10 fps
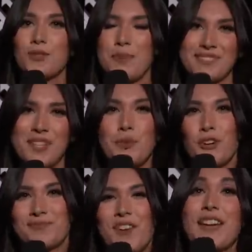Then why
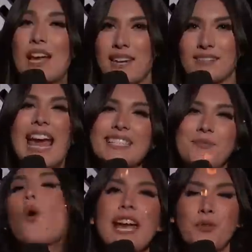was Best
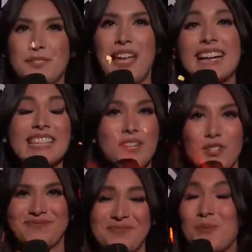Music and Score
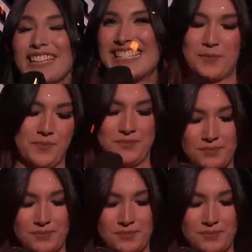relegated to a